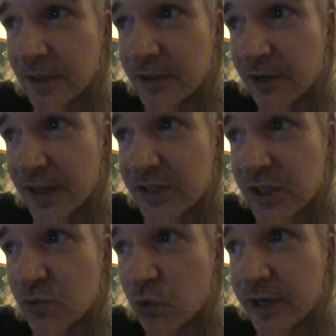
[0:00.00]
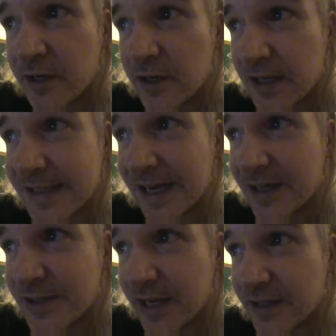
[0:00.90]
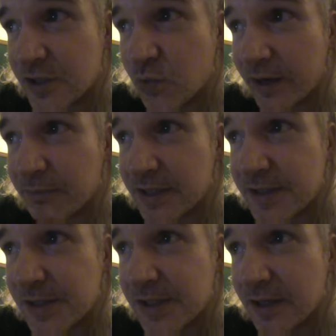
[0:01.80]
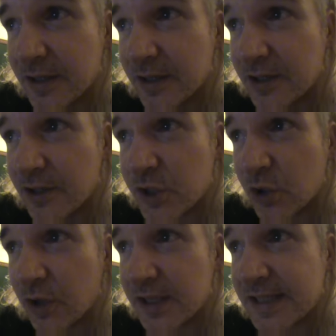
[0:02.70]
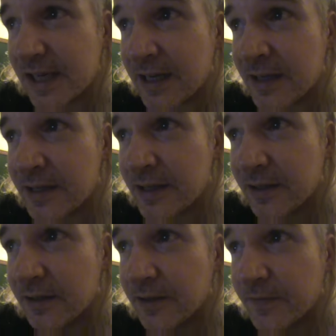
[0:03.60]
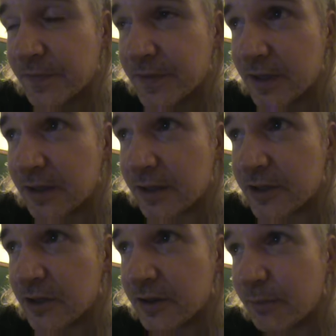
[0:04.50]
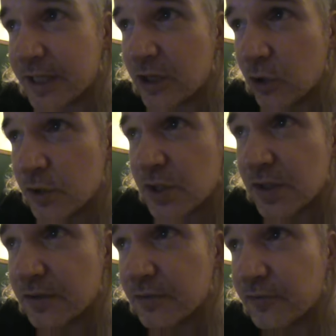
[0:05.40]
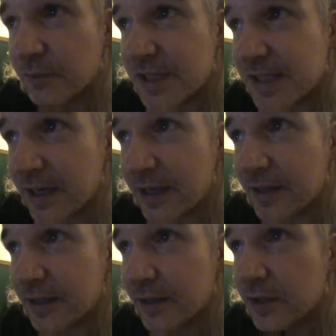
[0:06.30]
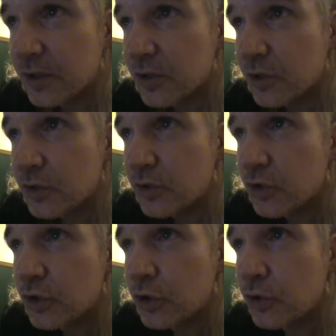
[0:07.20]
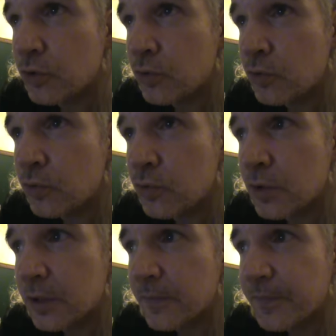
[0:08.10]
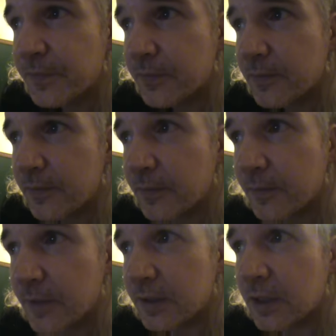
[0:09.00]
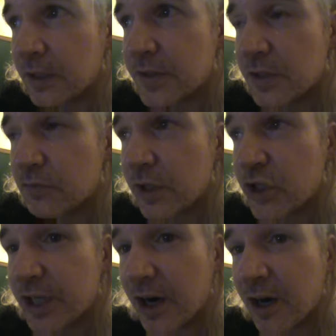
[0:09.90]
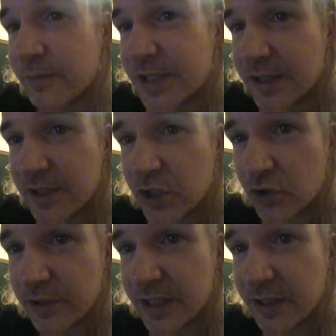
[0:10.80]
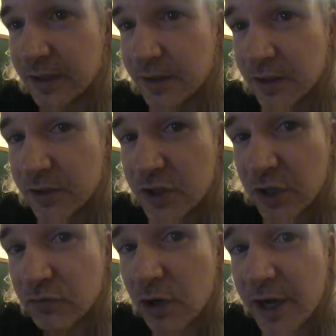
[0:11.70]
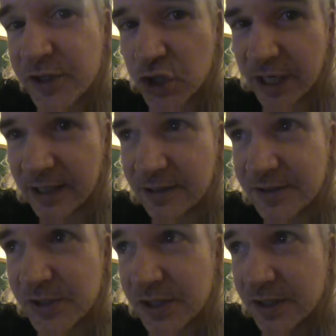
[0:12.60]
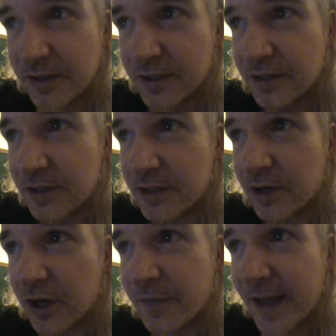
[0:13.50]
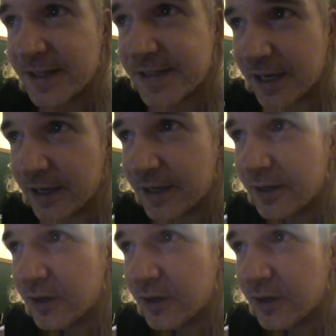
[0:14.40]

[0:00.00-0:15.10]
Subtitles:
You know, that's where Assad's getting his weapons. You know, so Assad, the money goes from Assad to the Russian arms industry, to the Rothschilds, you know, on that side.